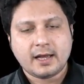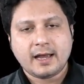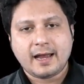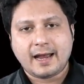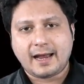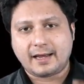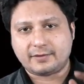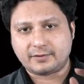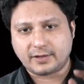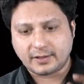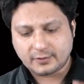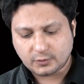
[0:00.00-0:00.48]

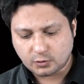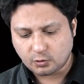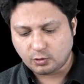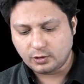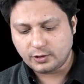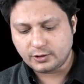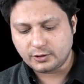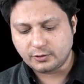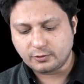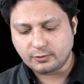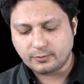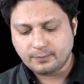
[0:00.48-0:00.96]
As I
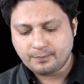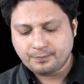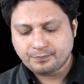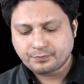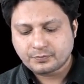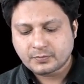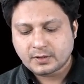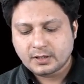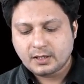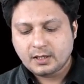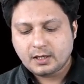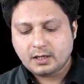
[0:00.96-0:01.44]
told you,
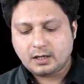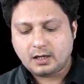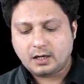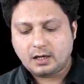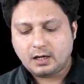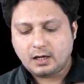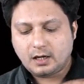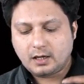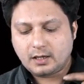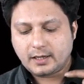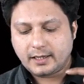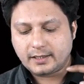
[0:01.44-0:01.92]

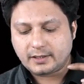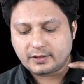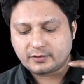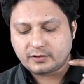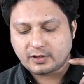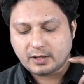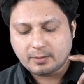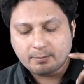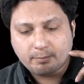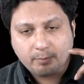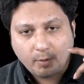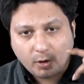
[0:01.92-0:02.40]
it is
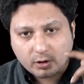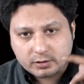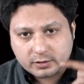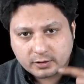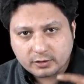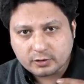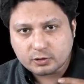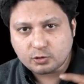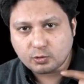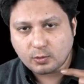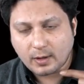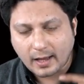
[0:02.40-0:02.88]

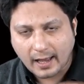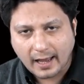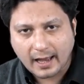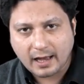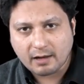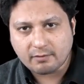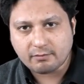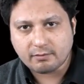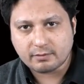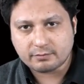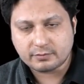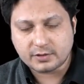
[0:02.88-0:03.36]
important to
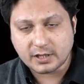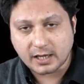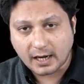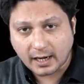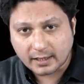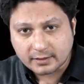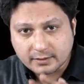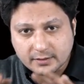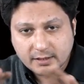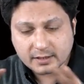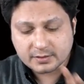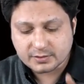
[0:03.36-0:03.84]
have the
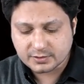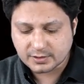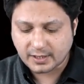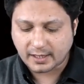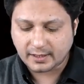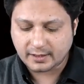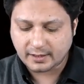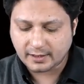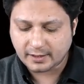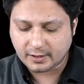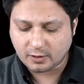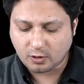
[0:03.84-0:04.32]

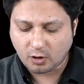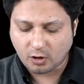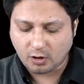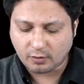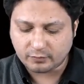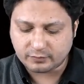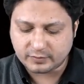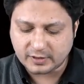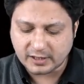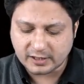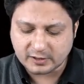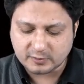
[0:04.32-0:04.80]
understanding
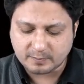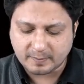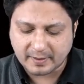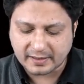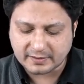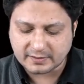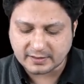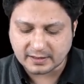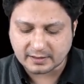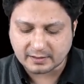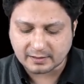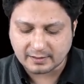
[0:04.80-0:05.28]
of these
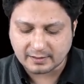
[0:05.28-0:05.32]
basic